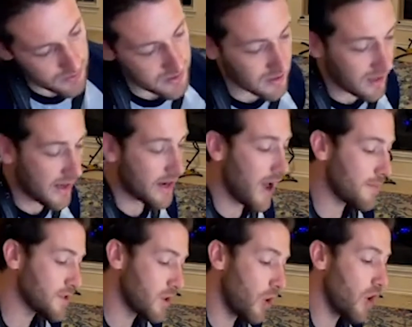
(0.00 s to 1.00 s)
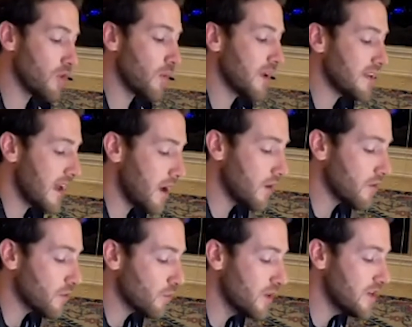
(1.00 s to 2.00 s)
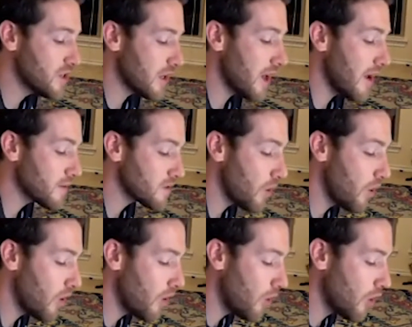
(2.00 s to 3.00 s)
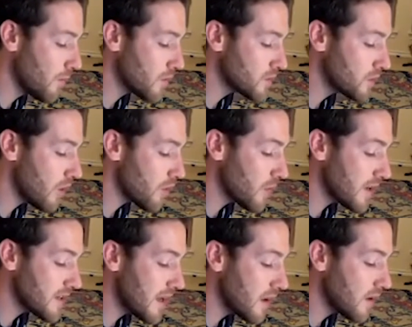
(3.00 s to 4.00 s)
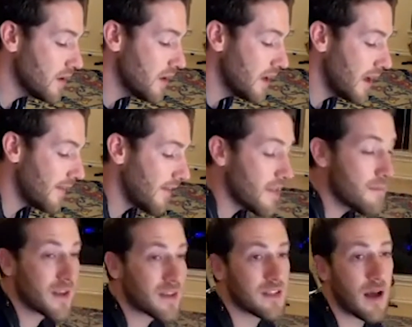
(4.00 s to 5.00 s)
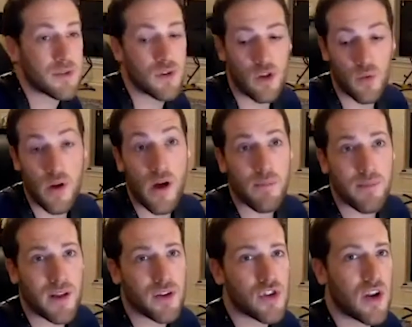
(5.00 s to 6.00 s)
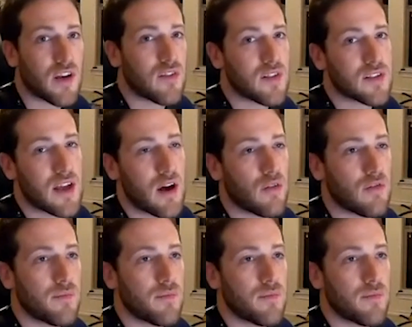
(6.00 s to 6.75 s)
delay knob is all the way down, the regen knob is almost all the way down, and then the mix knob is all the way up. And check this out.